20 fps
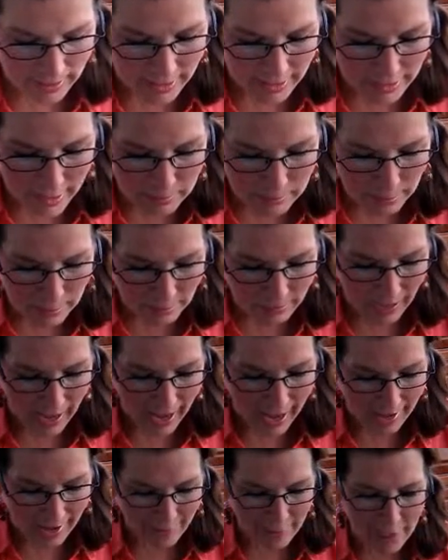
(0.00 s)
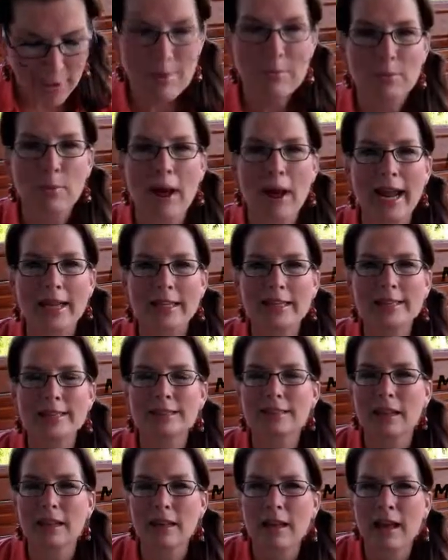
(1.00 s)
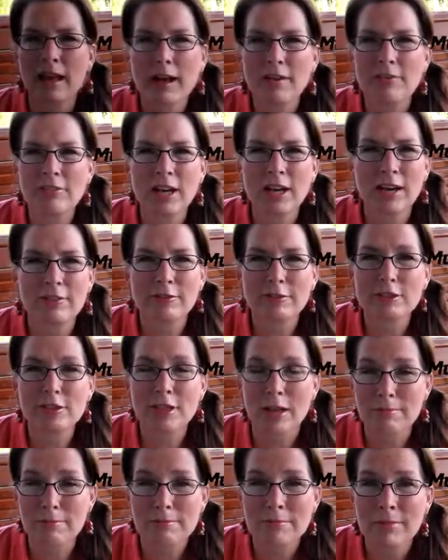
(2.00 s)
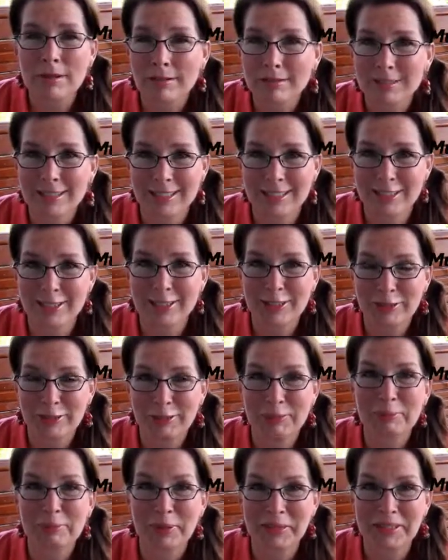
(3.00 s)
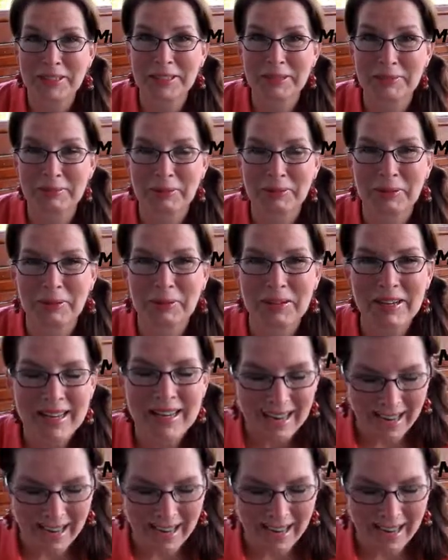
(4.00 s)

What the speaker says: Number 5, Practice the love covers a multitude principle.